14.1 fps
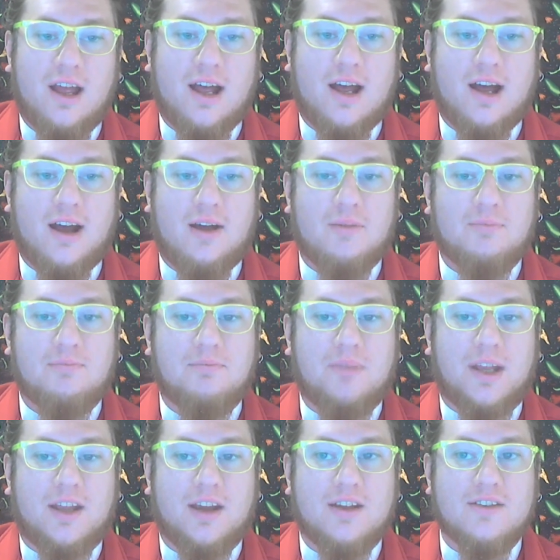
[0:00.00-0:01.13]
Um,
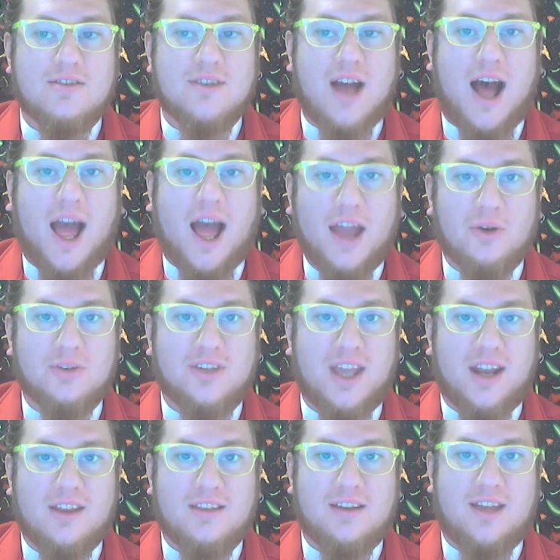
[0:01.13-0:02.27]
because I know at the
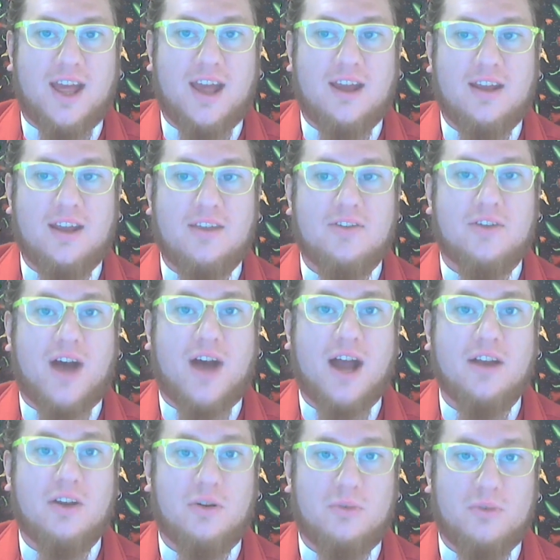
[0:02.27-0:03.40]
end of the day, even if I
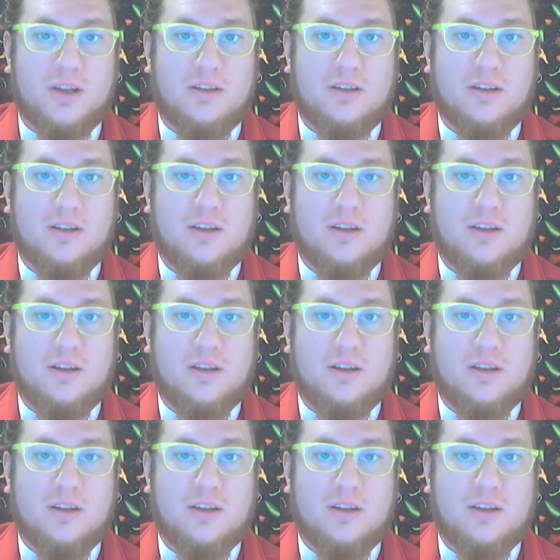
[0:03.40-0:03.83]
don't win,